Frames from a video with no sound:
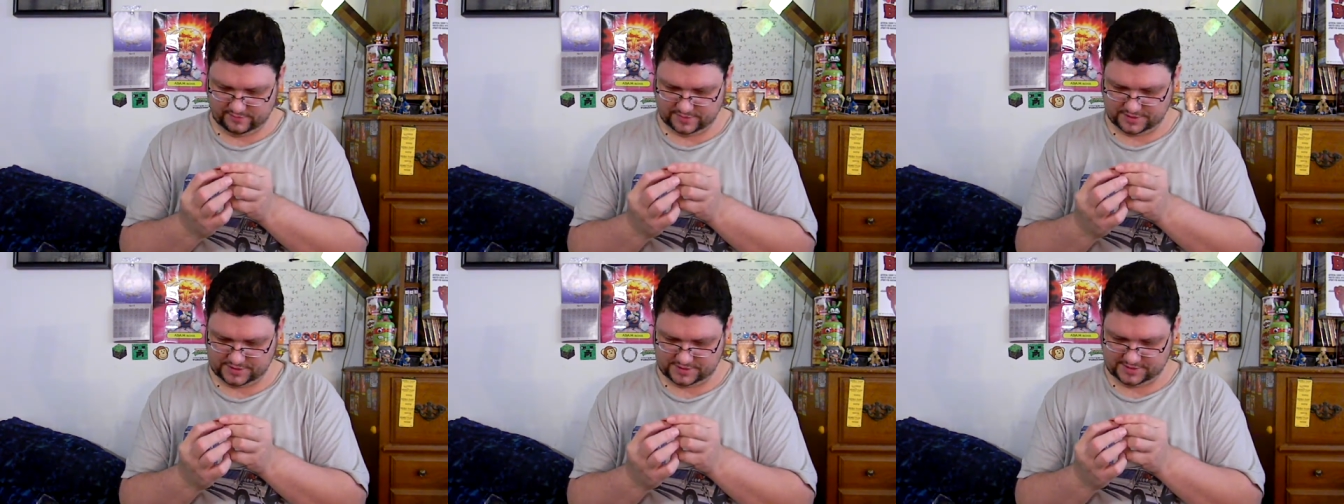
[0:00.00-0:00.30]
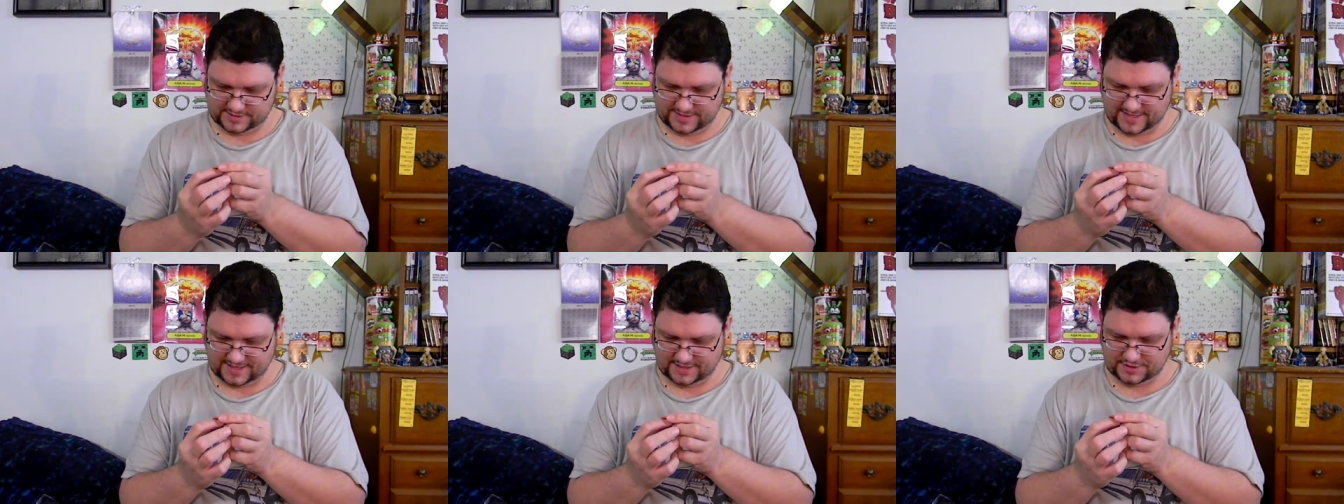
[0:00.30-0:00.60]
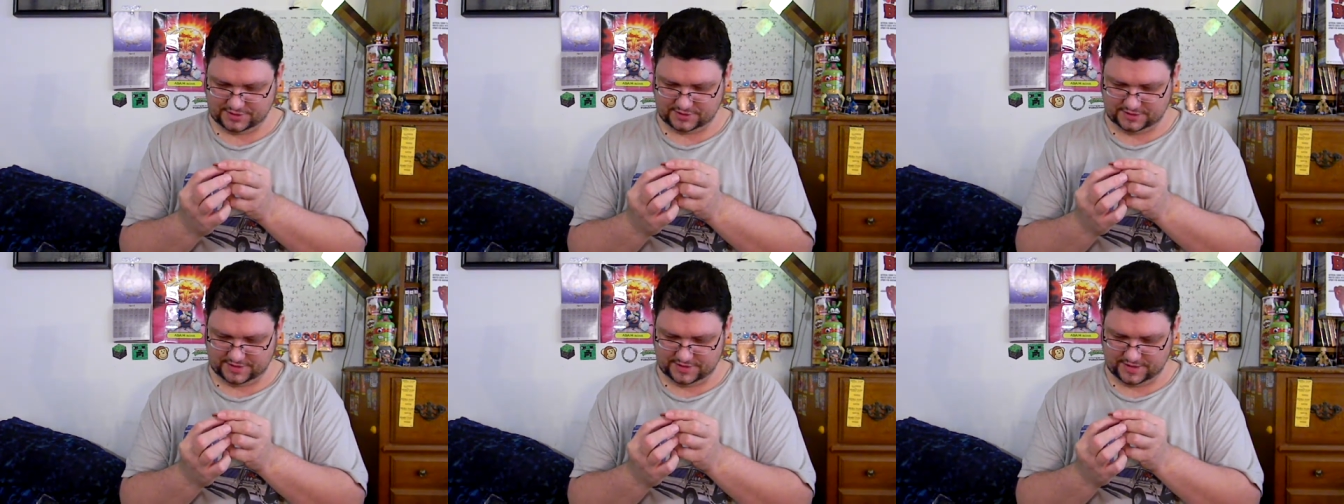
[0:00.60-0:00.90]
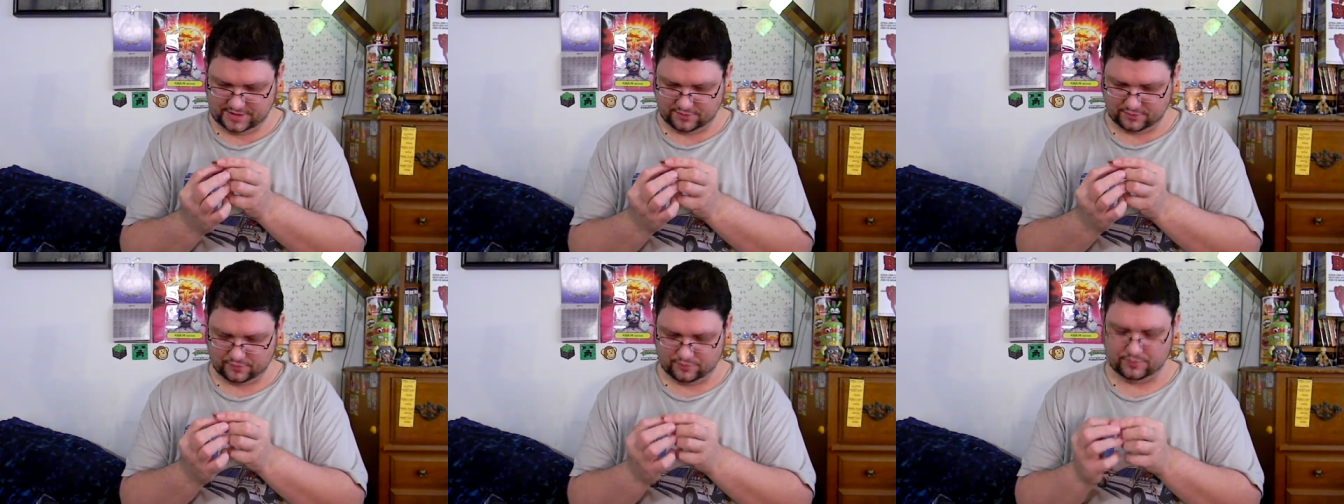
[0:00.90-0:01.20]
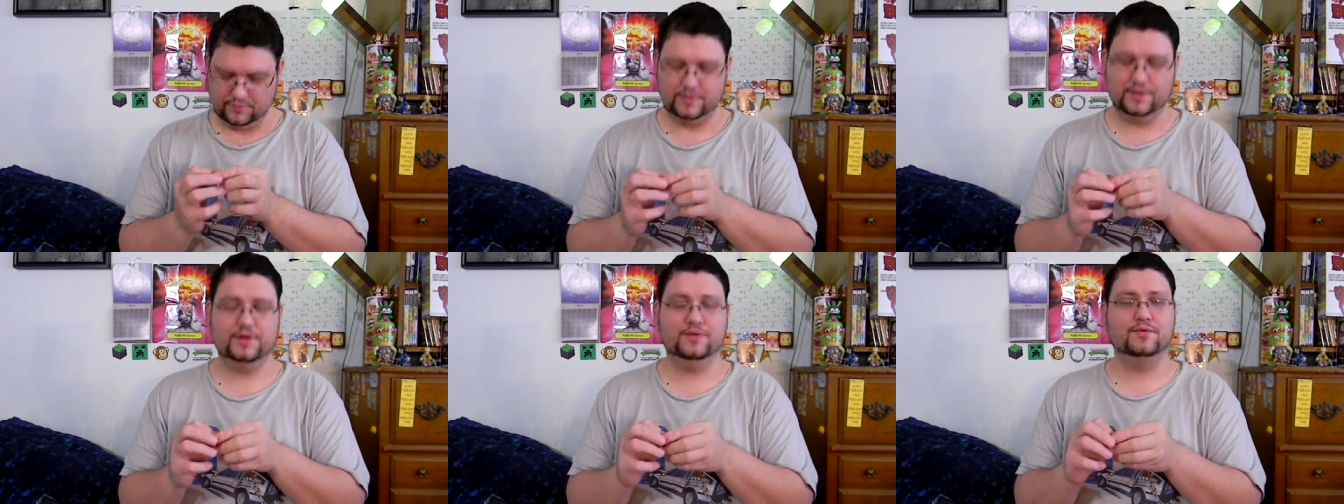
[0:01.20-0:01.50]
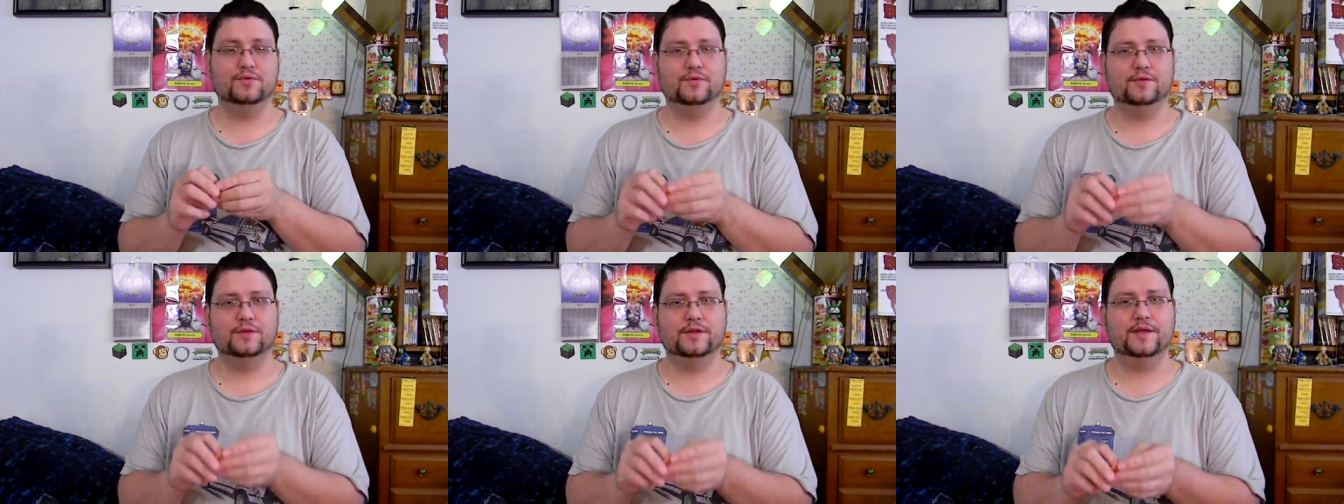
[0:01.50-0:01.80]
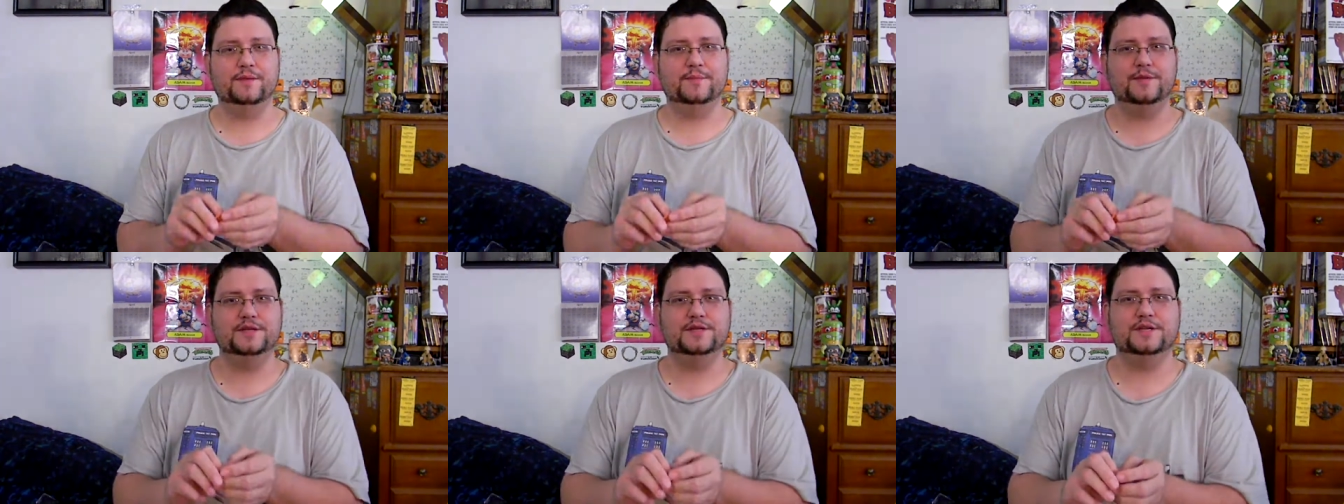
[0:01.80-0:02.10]
which is actually a really cool
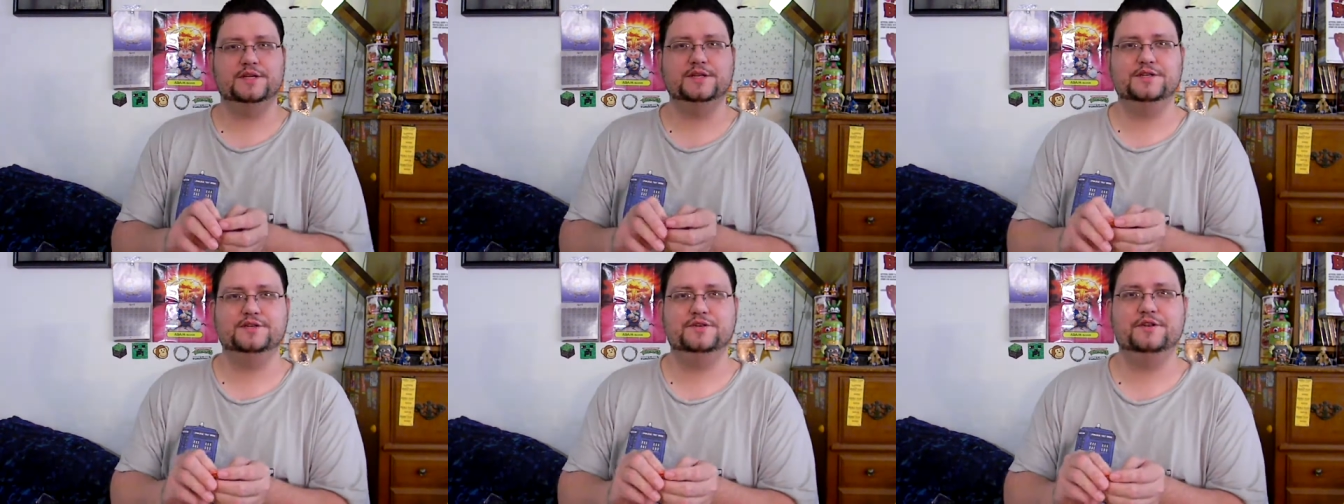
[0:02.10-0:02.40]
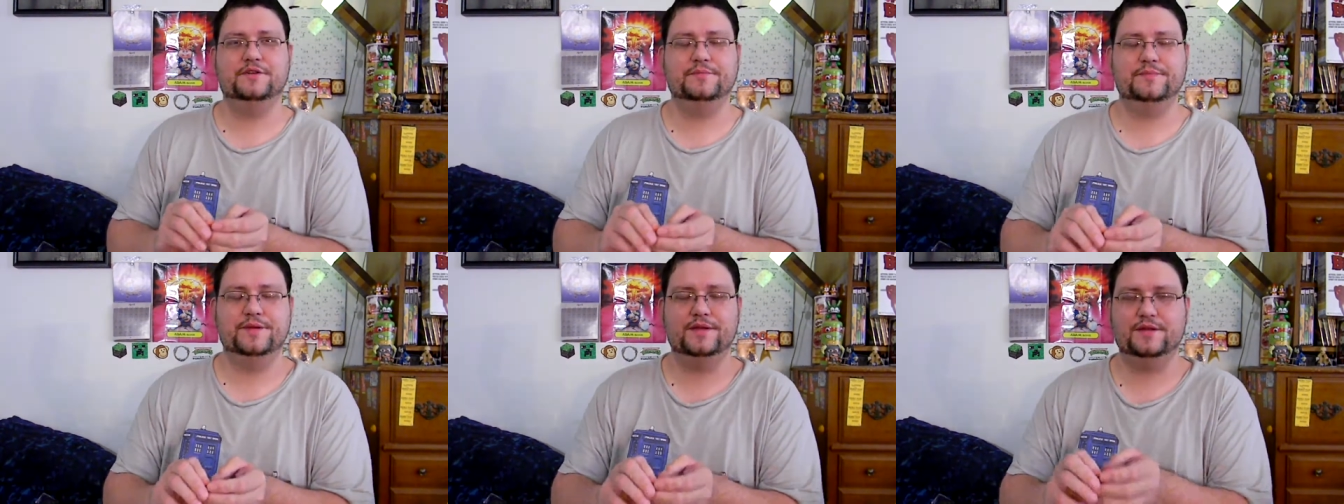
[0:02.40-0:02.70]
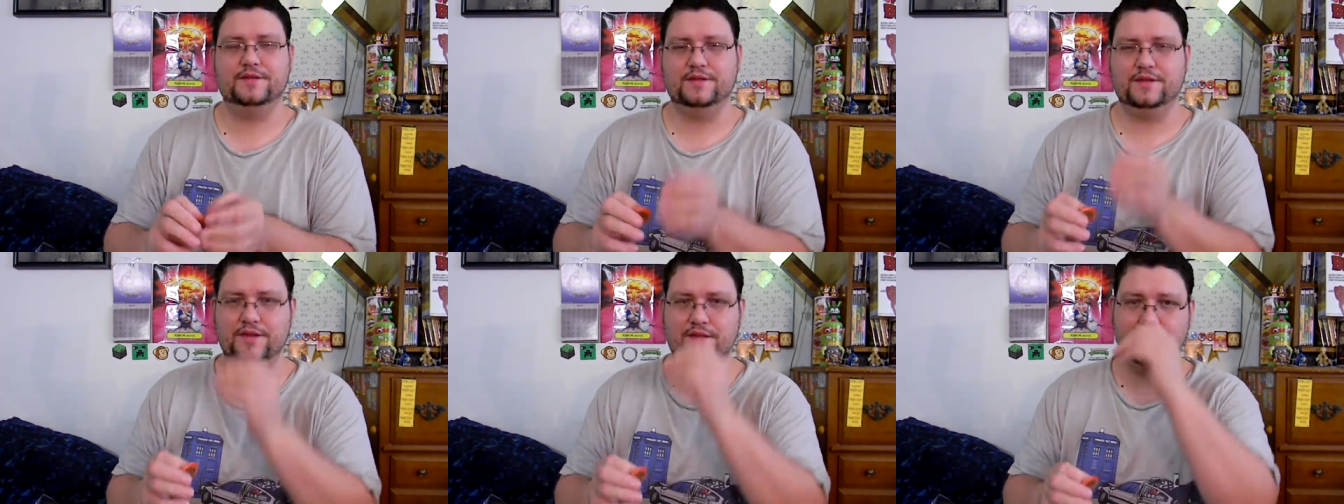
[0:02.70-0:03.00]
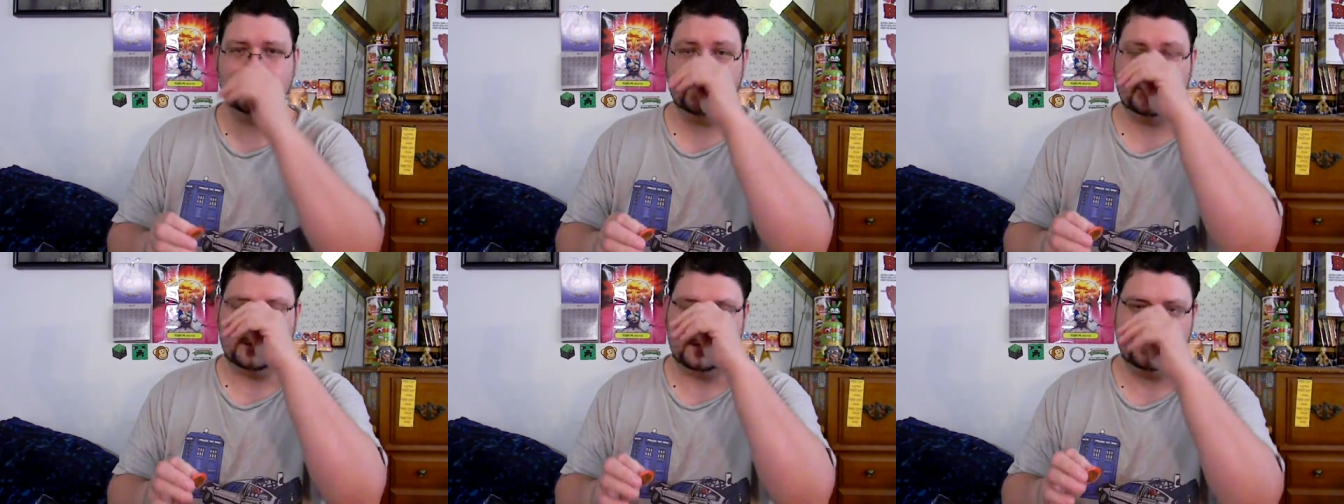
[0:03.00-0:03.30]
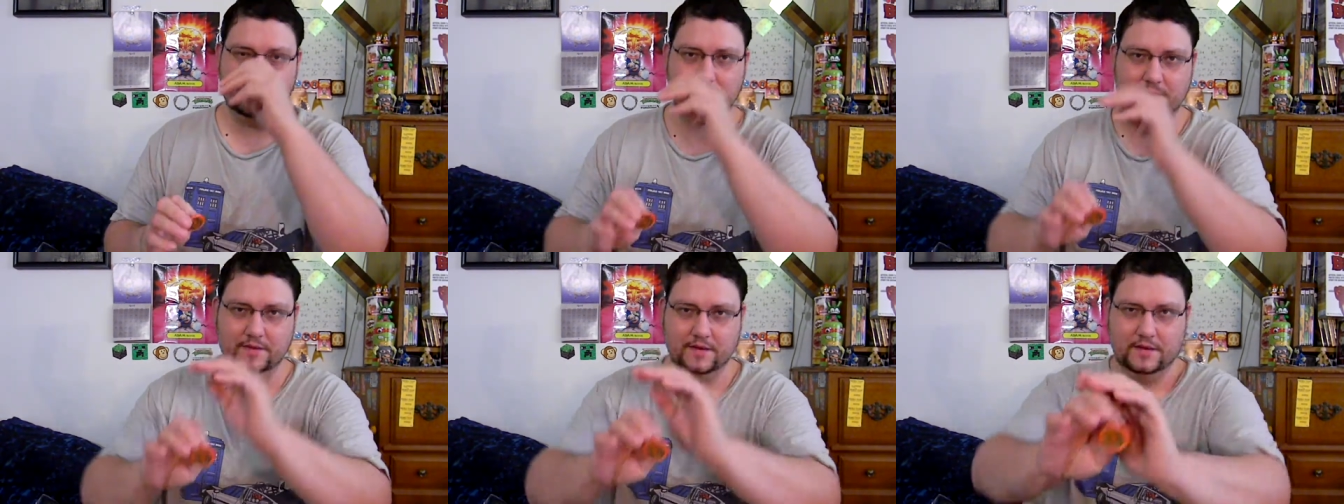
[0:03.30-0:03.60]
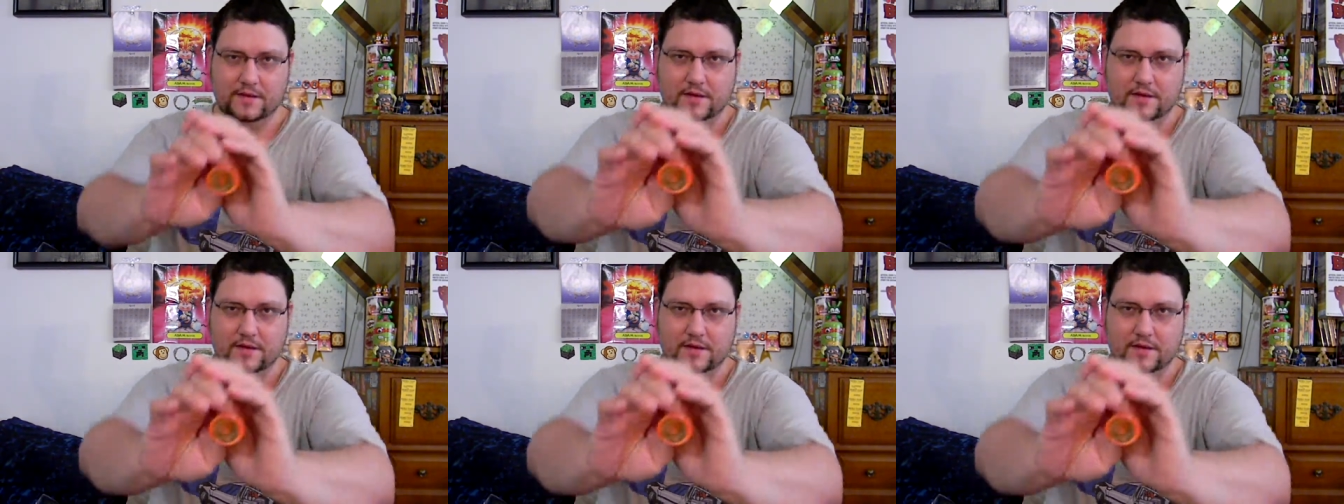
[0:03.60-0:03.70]
image, and this should have been the um,